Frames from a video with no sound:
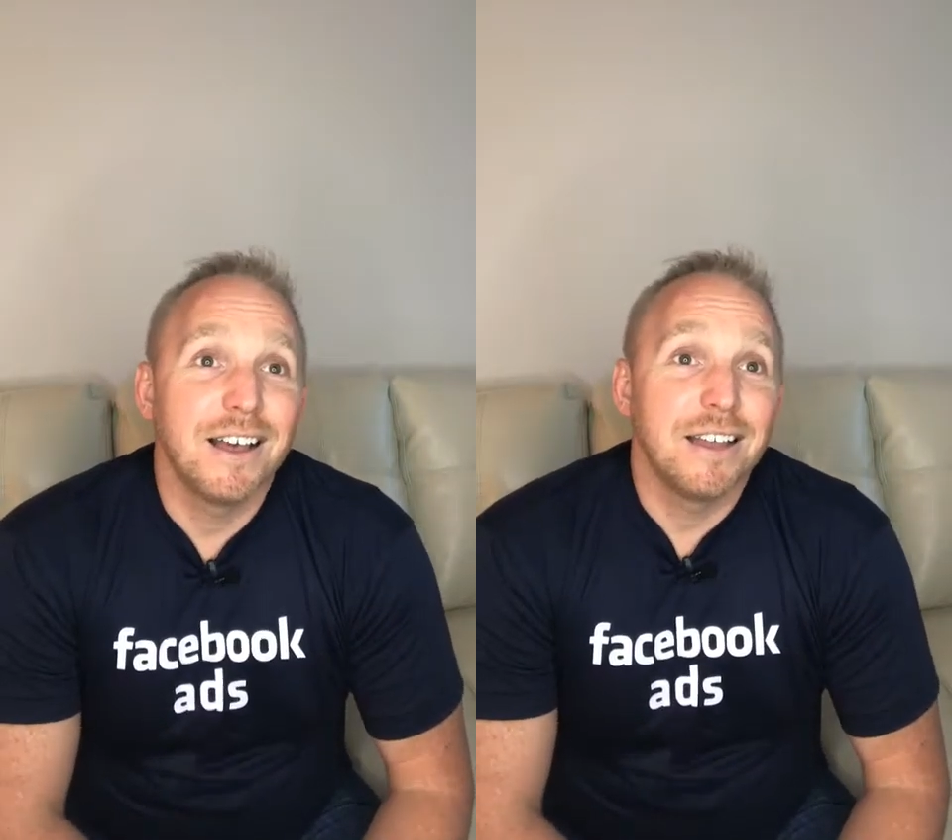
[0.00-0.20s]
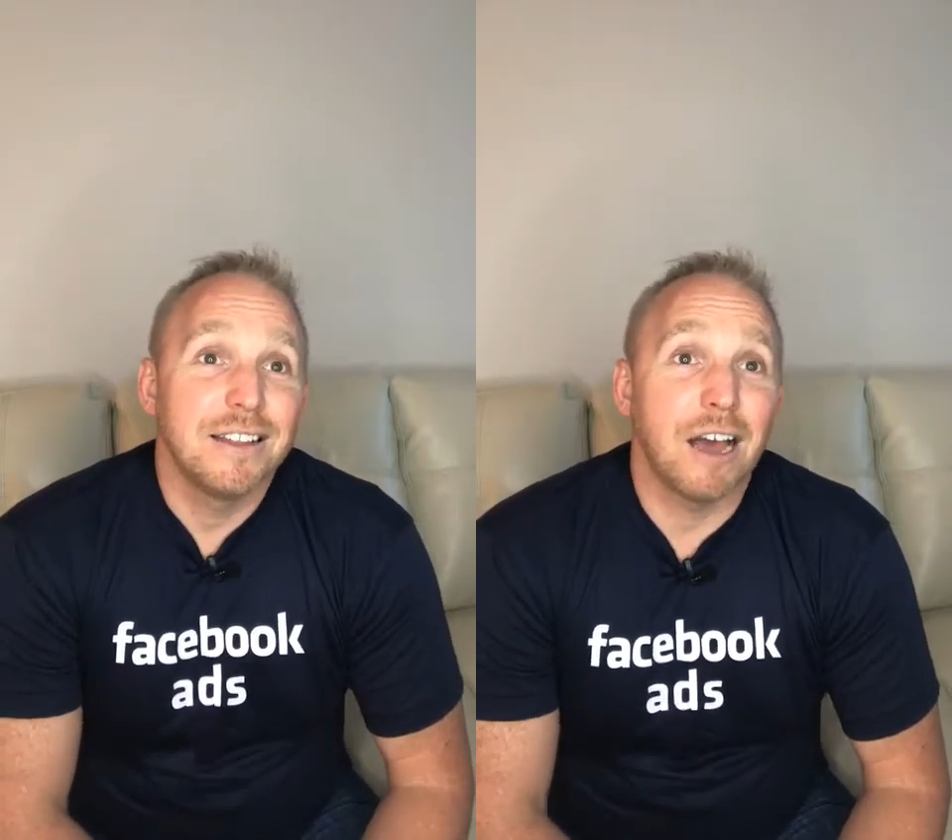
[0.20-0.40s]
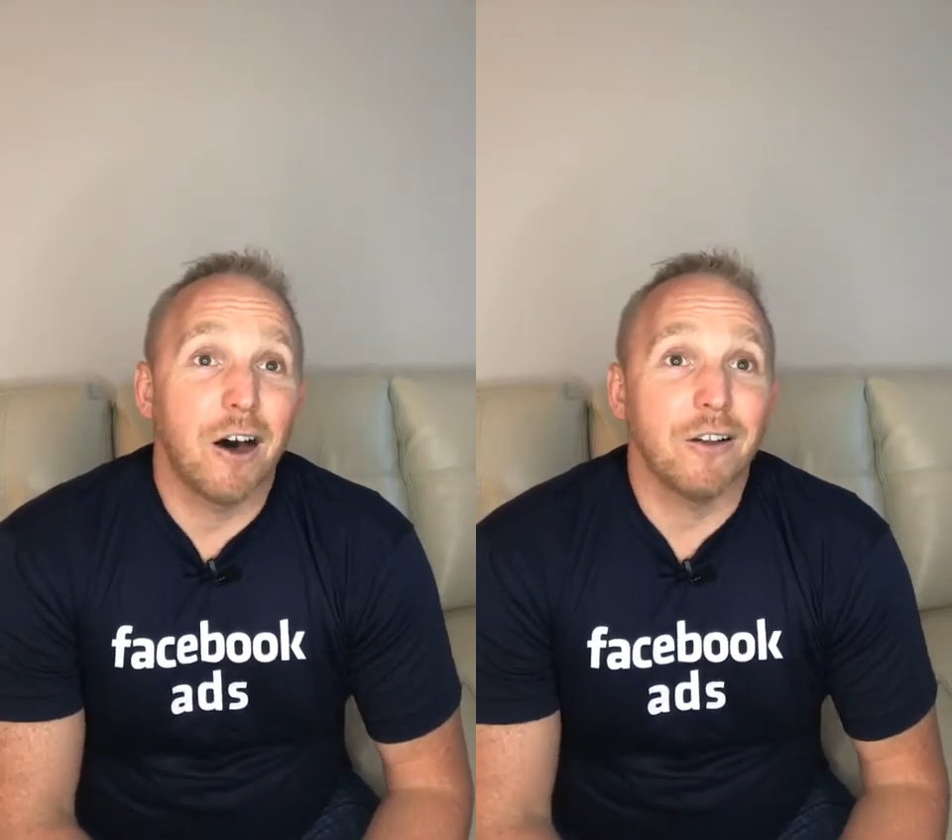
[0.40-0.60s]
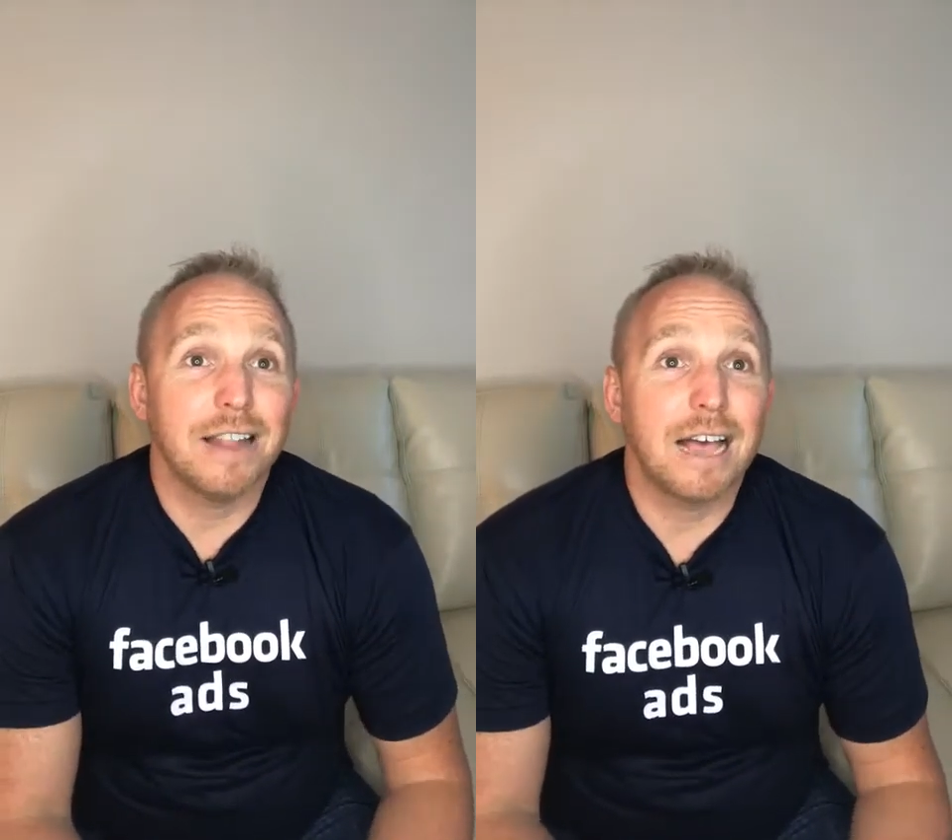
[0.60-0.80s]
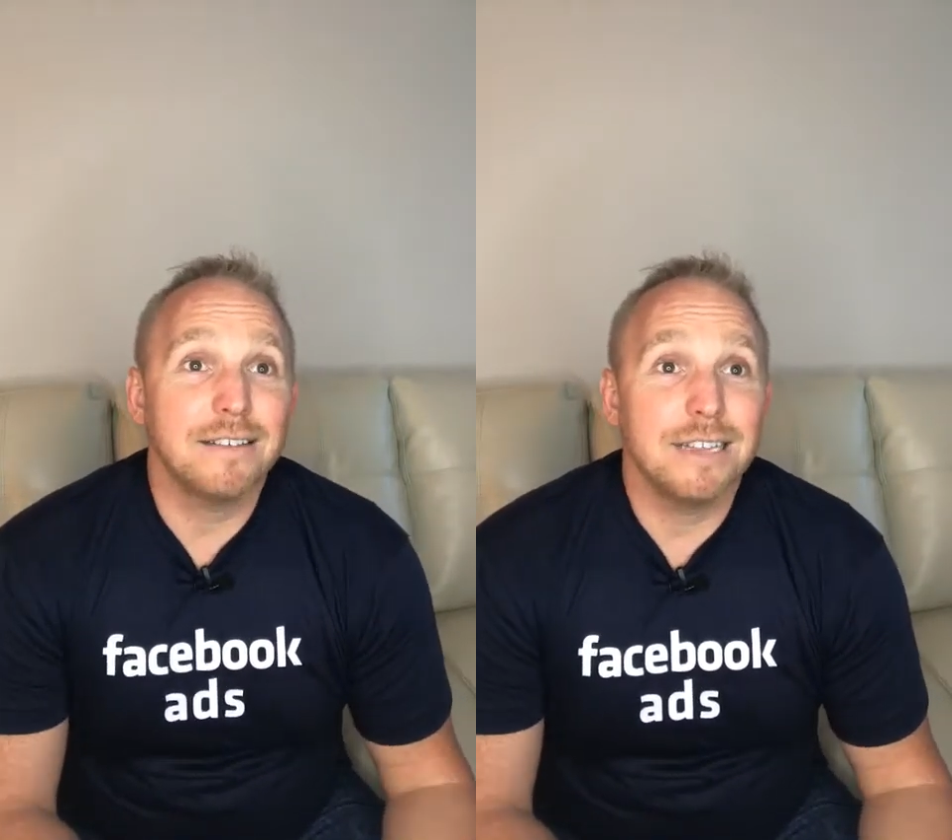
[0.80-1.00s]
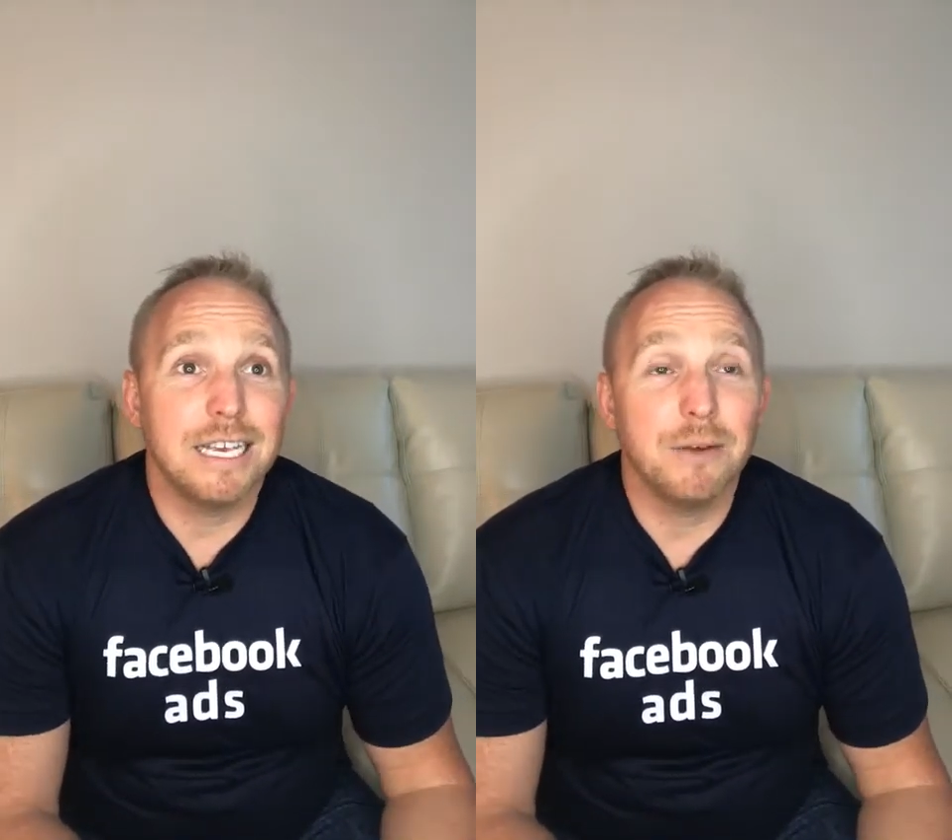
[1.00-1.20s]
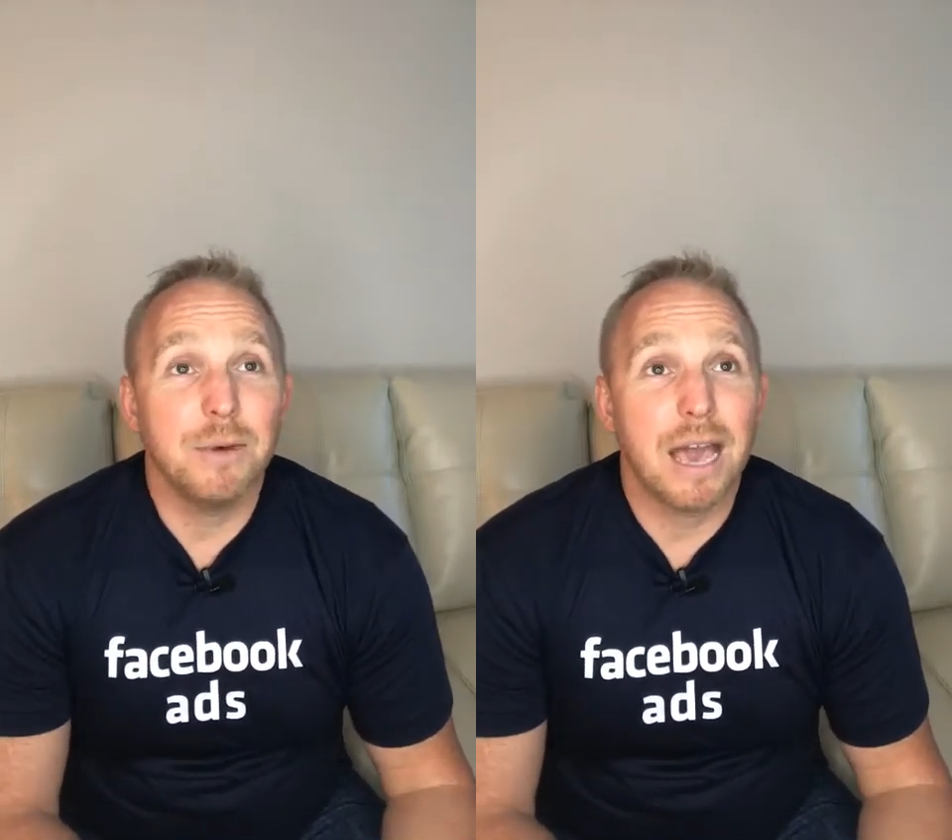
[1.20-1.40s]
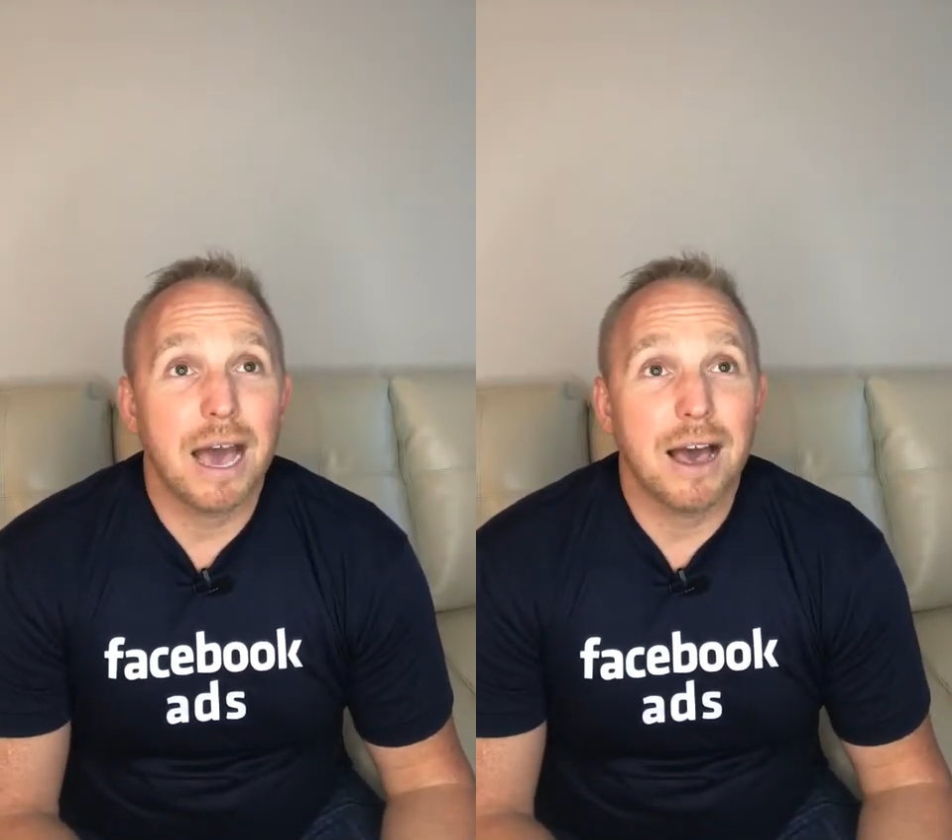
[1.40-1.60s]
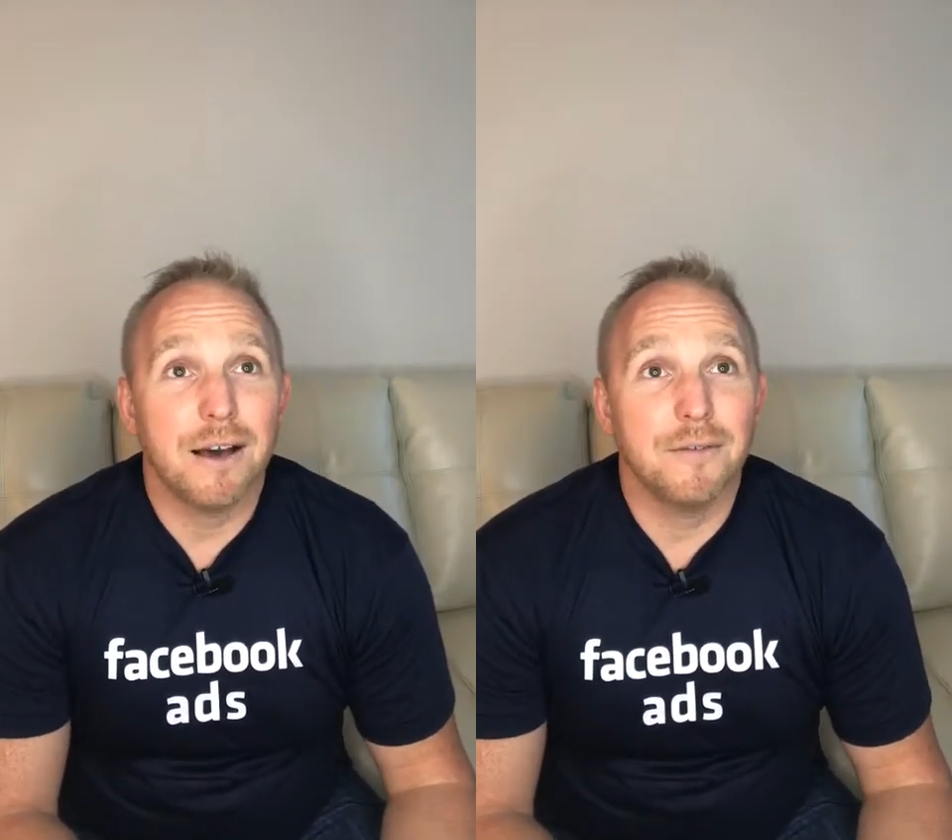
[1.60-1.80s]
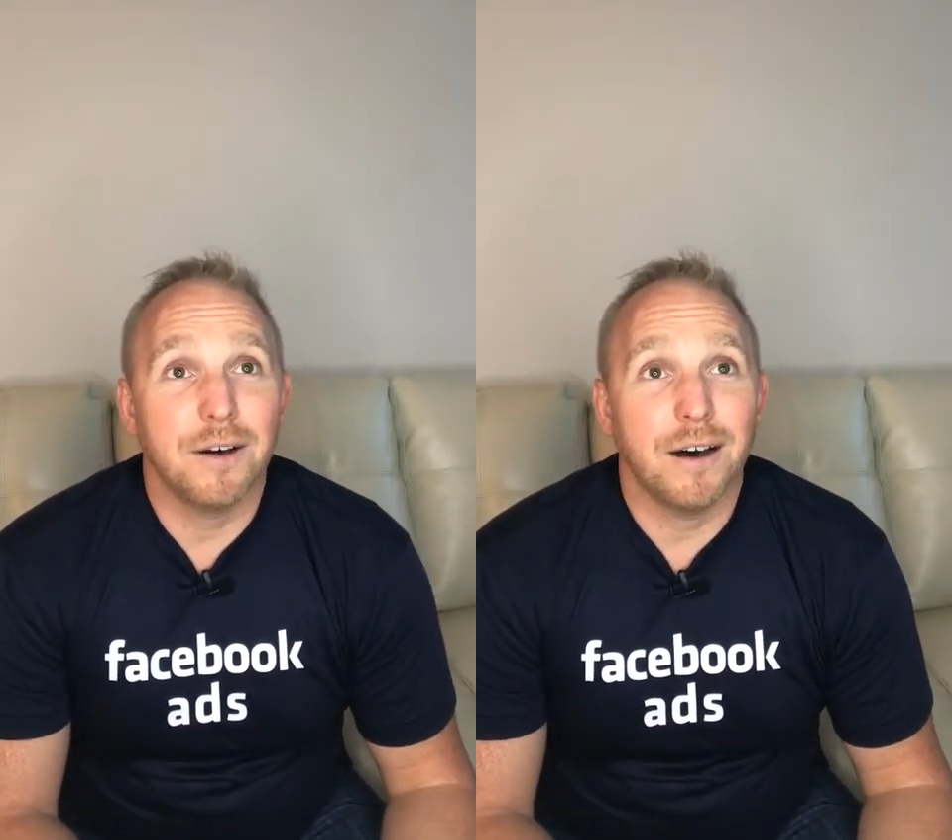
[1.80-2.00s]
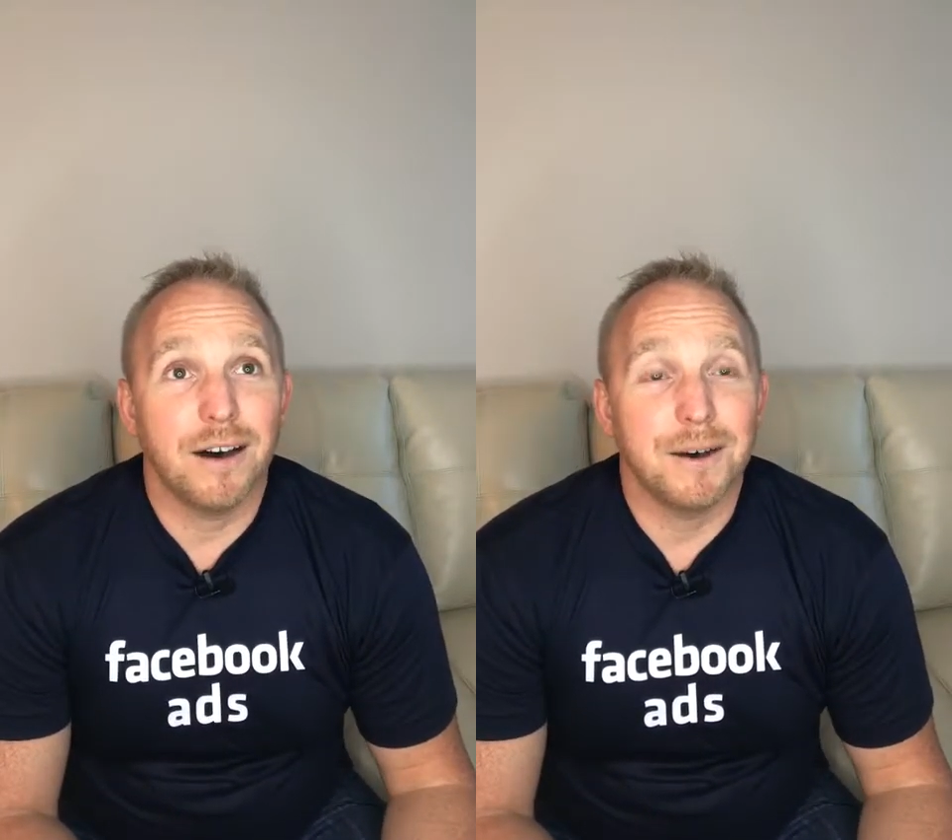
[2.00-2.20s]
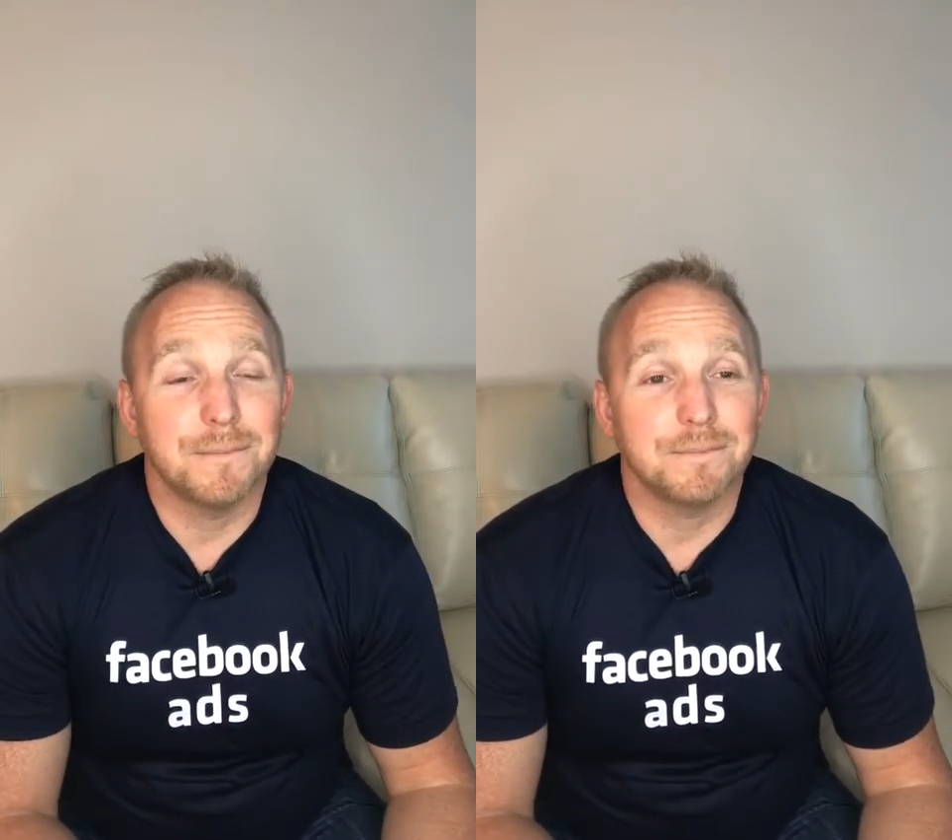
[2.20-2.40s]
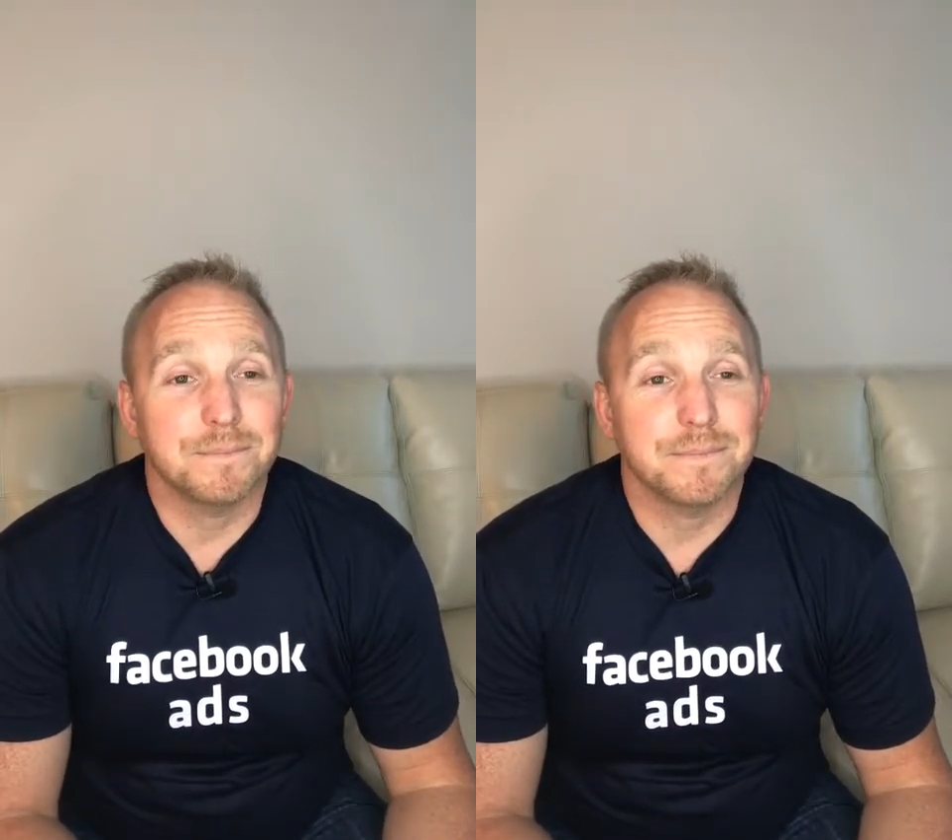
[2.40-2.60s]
Now lastly, we have